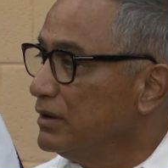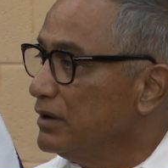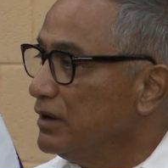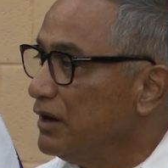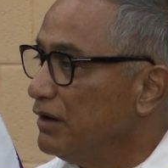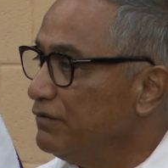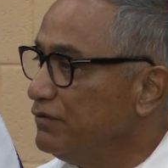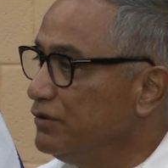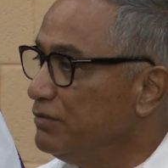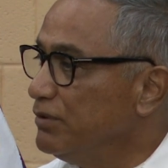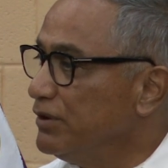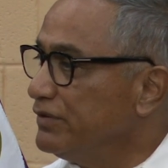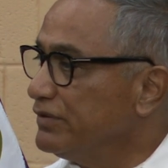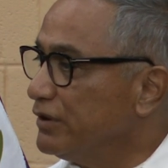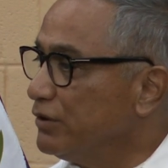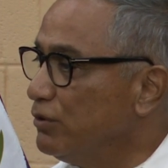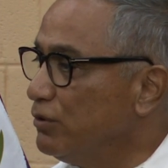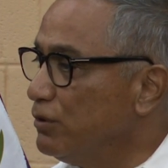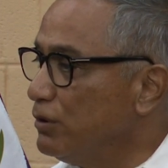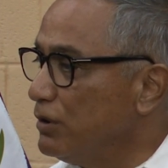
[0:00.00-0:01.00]
A few months
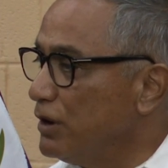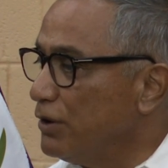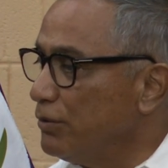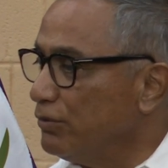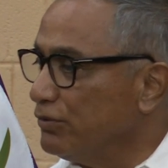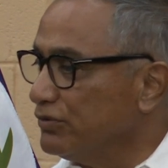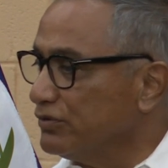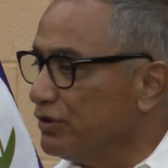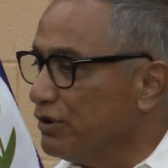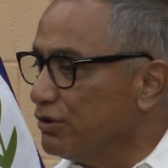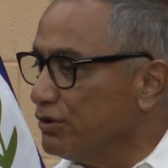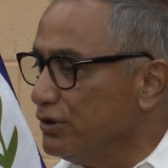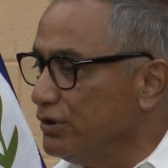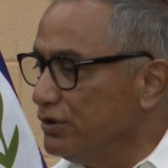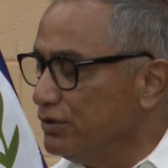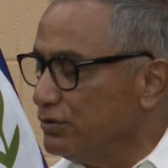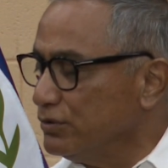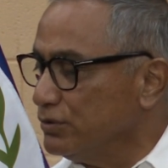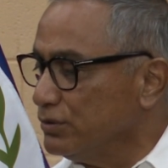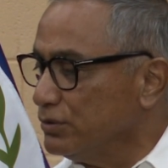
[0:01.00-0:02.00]
ago, I was talking
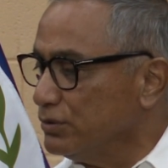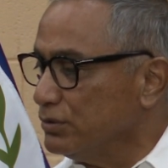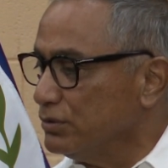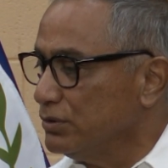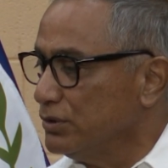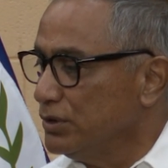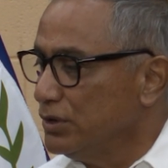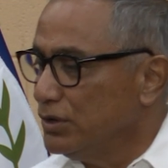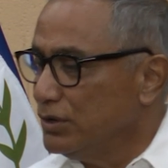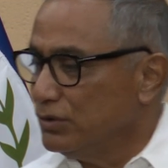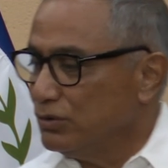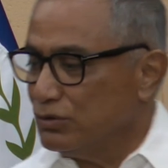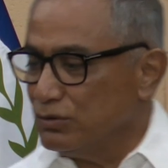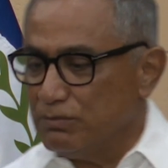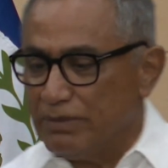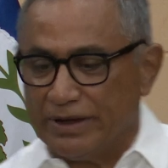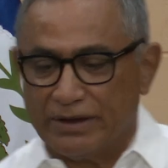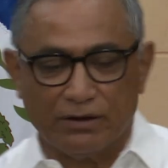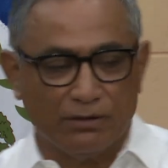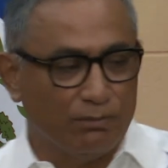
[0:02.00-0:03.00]
to
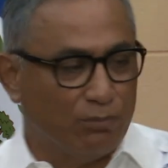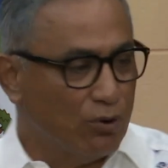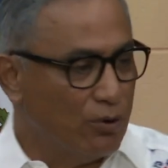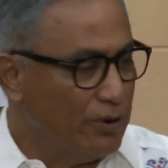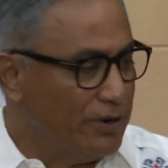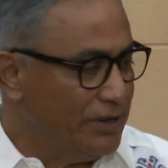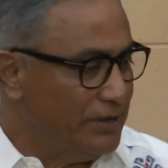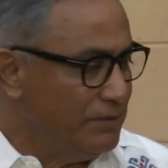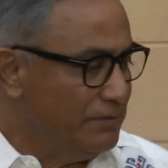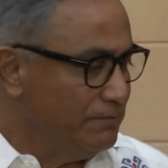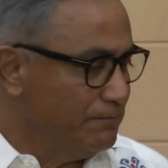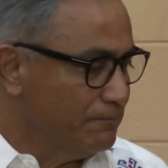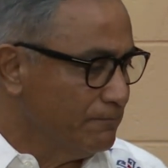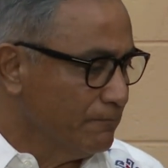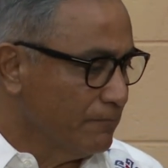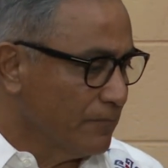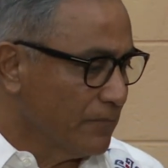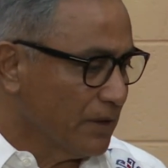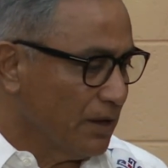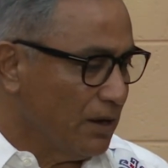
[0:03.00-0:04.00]
Michael Bowen
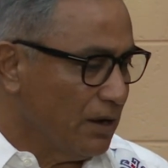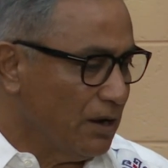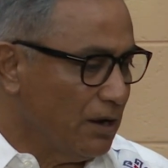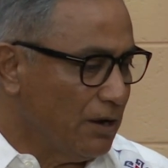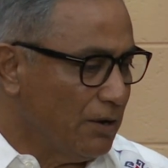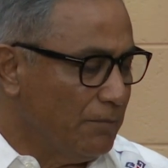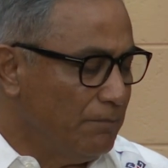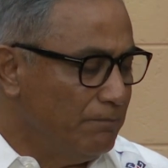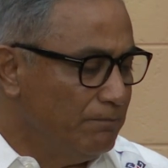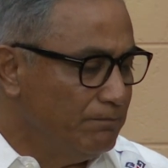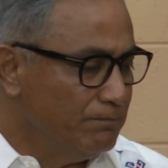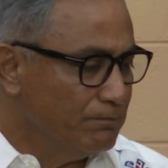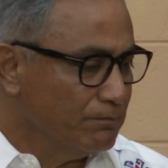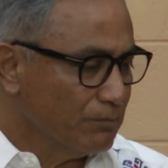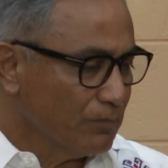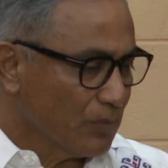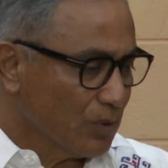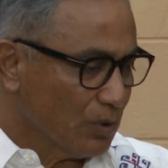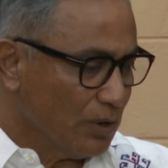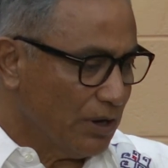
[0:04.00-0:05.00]

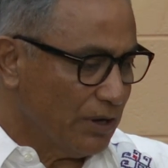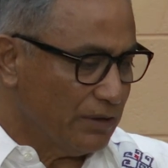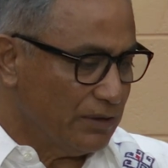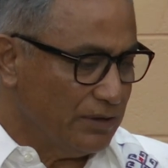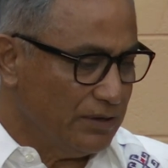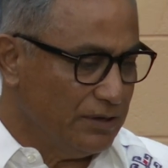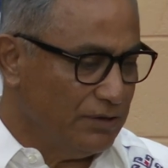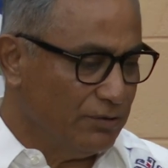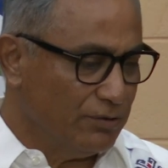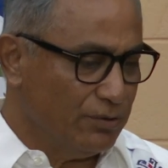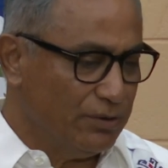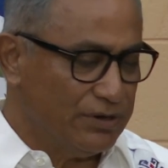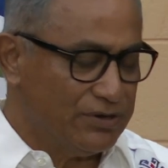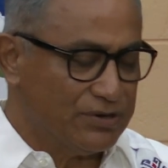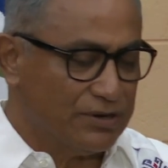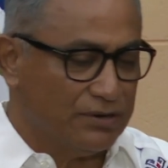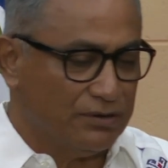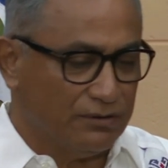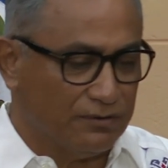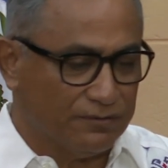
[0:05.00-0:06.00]
at the
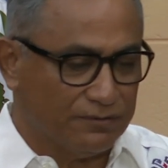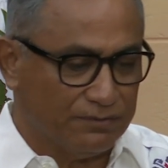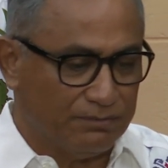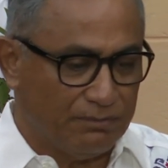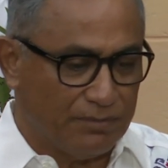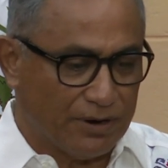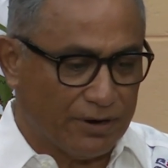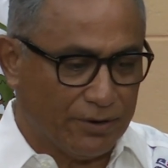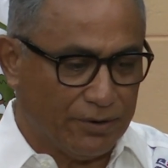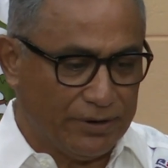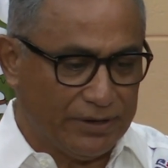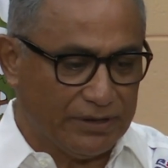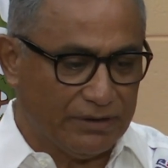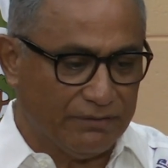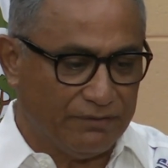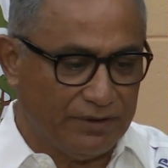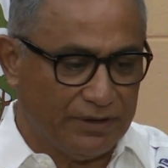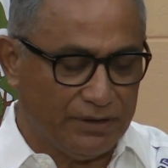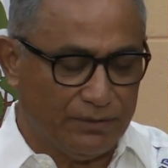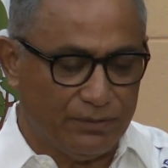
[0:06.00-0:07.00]
inauguration of
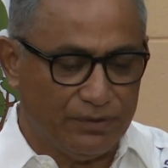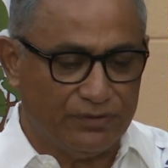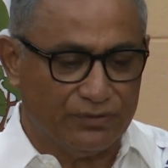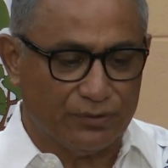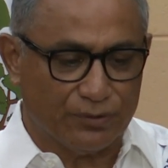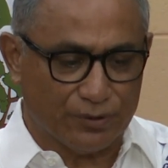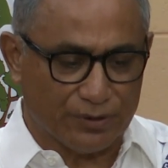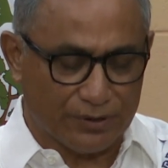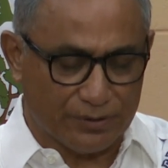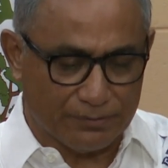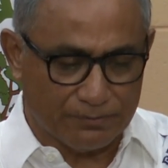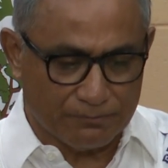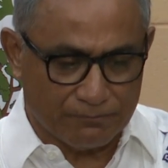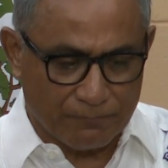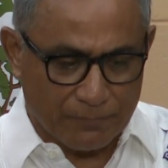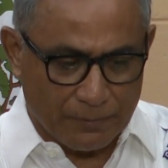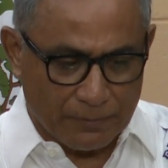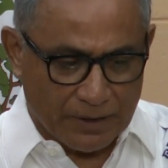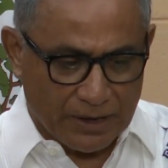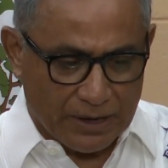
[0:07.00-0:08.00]
Margaritaville Resort.
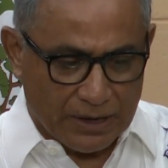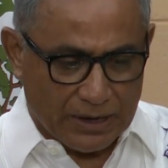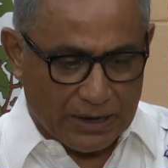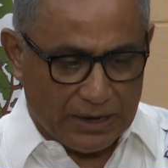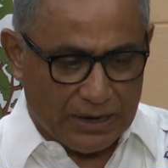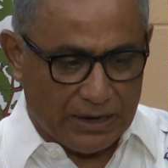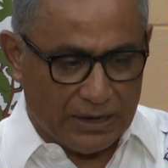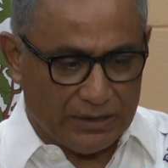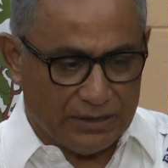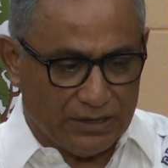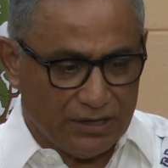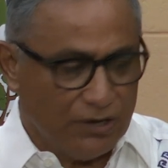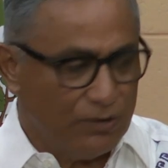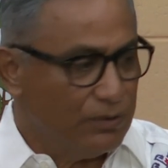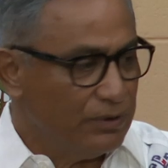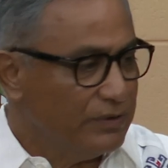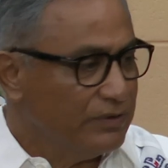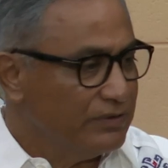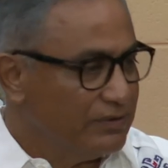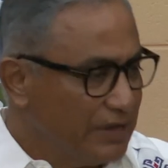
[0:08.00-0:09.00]
And he
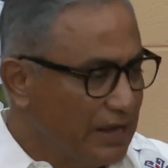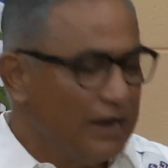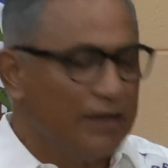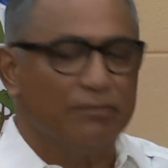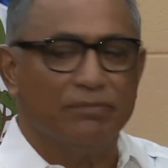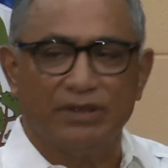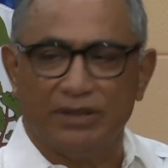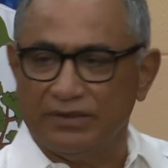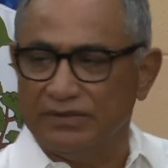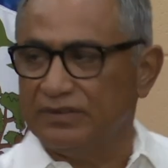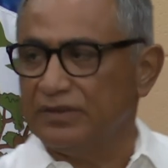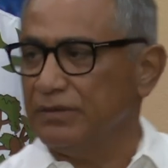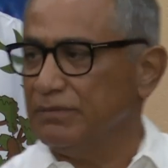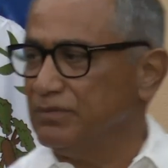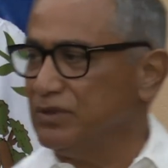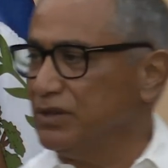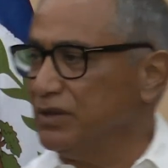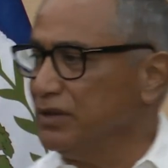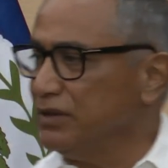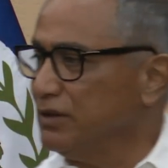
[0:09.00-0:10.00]
was telling me the same
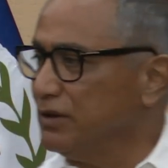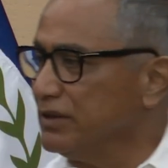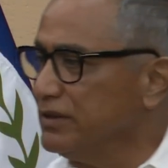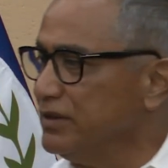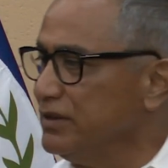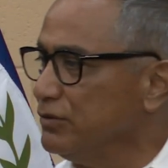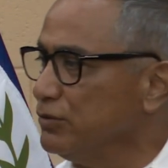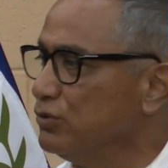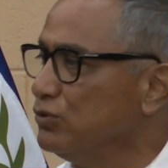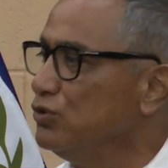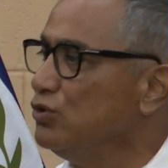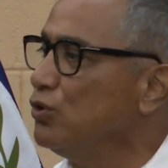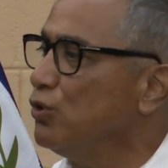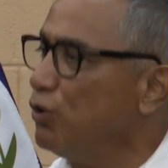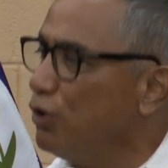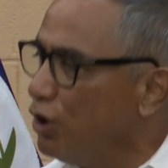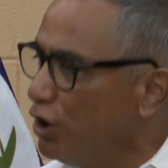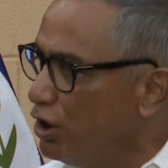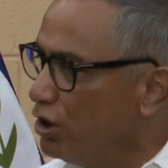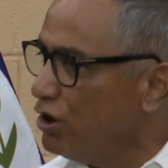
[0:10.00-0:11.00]
thing, that he could no
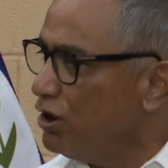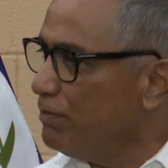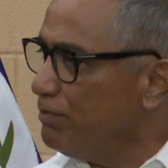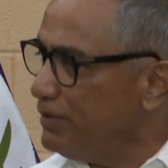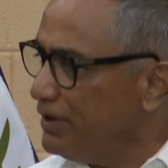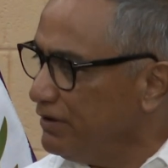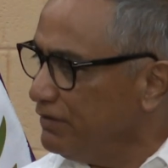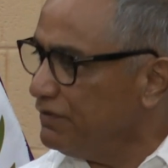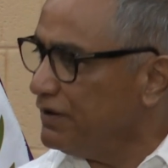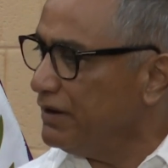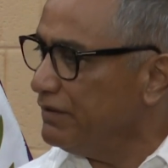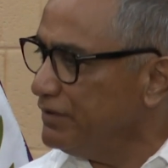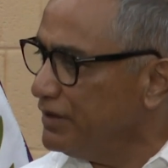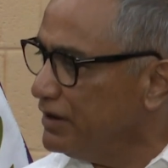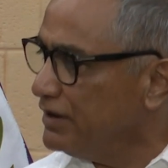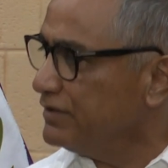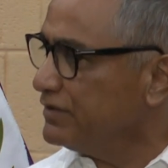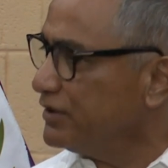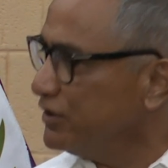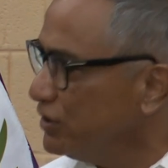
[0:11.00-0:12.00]
longer pay
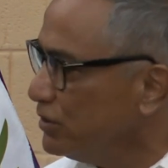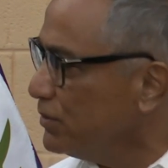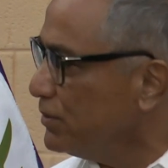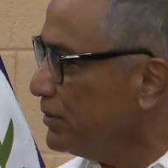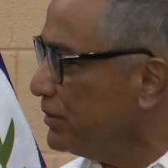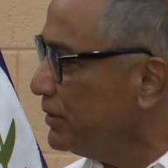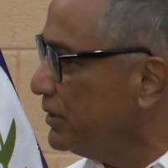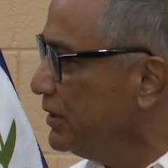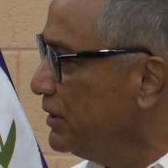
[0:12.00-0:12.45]
$5 an hour.